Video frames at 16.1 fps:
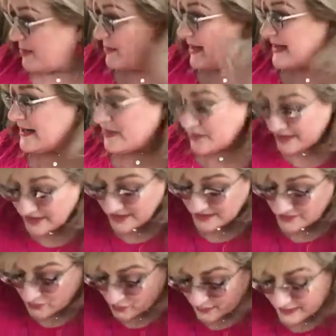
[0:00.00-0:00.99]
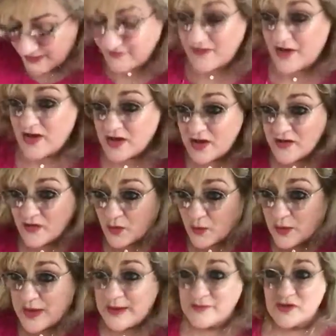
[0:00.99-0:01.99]
But I know he doesn't want me to fall over
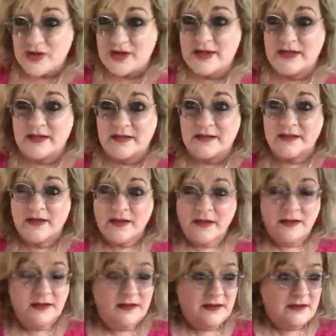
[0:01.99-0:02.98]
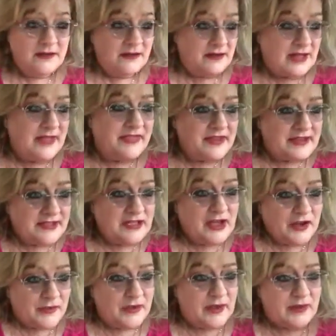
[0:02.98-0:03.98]
while I'm trying to, I think, you
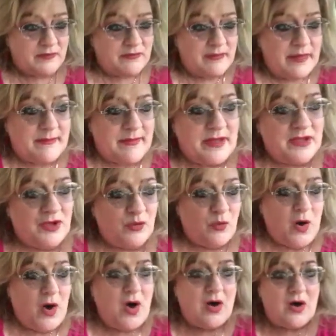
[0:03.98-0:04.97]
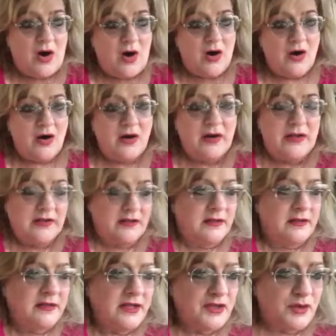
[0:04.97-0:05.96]
know, they make you walk hard
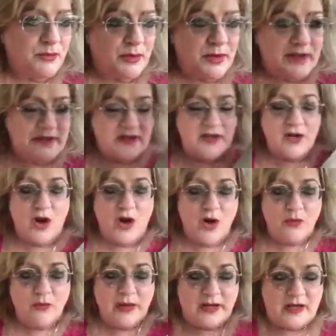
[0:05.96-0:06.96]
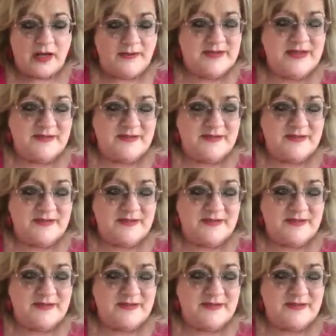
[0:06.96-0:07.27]
and get your breathing and heart rate up